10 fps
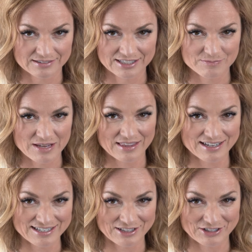Let's make
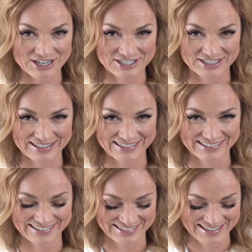that a
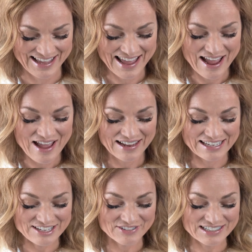declaration.
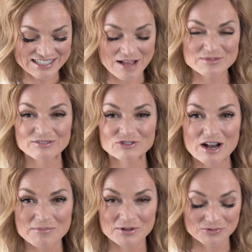Even in times of
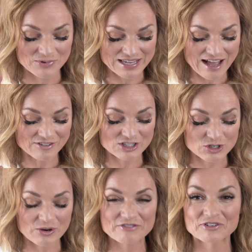trouble, we have a
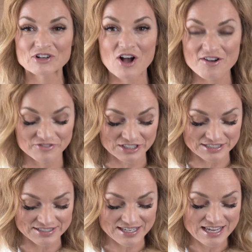joyful
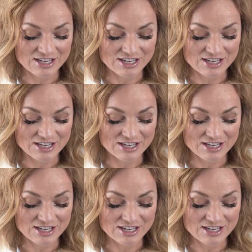confidence,